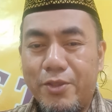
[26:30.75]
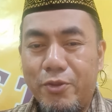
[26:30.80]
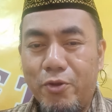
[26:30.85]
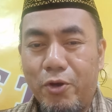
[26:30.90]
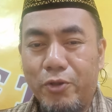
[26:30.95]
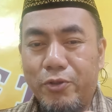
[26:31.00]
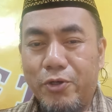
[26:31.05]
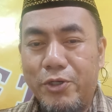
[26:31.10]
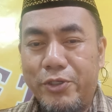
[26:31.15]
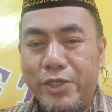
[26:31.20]

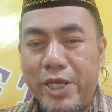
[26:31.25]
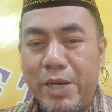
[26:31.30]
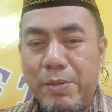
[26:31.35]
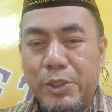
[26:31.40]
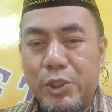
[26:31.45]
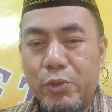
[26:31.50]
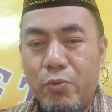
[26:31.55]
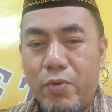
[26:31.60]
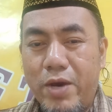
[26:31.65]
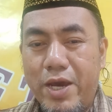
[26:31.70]
Dr.
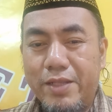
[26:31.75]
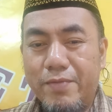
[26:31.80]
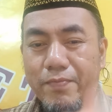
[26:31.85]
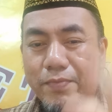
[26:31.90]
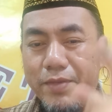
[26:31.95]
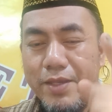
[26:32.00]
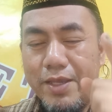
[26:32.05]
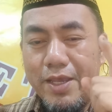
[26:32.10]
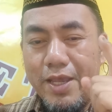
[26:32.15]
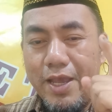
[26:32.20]
James White,
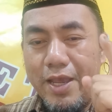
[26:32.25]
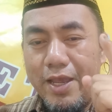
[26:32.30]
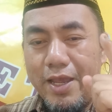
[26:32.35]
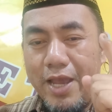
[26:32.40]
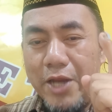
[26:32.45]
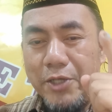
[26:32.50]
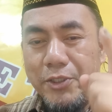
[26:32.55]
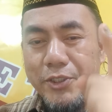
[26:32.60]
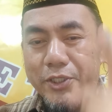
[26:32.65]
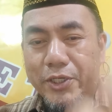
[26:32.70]

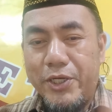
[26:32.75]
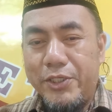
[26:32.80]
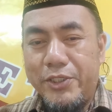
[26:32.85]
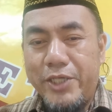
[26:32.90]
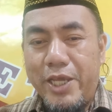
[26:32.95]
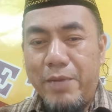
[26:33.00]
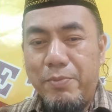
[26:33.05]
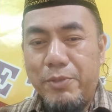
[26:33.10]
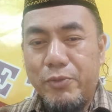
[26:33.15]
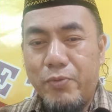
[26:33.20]
answering
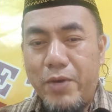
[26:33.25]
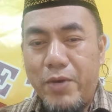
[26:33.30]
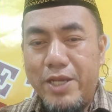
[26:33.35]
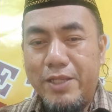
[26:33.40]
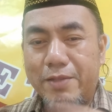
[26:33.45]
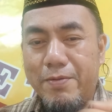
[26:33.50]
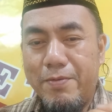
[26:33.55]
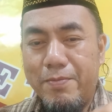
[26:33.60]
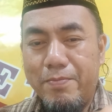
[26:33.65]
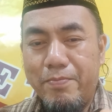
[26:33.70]
James
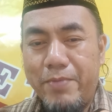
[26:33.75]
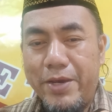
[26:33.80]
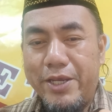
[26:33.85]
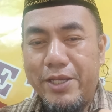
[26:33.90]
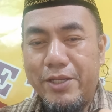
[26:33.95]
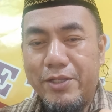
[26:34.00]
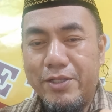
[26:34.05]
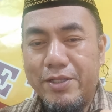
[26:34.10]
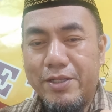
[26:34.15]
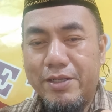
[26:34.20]
White
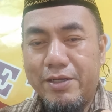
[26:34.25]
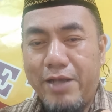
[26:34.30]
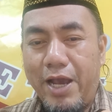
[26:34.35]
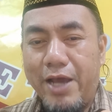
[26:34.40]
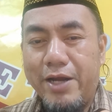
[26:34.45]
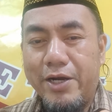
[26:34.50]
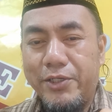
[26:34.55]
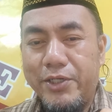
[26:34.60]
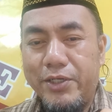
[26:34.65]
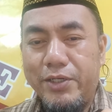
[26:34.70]
by
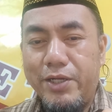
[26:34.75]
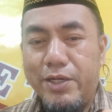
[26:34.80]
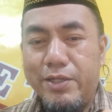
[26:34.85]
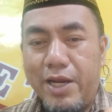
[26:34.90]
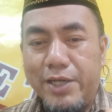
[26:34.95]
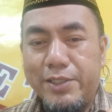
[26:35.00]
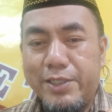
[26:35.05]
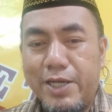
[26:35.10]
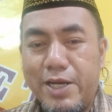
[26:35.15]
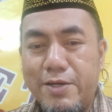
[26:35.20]
Ka-Rashid
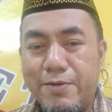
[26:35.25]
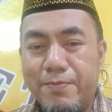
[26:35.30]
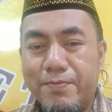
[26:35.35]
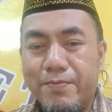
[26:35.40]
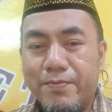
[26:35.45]
Indasan,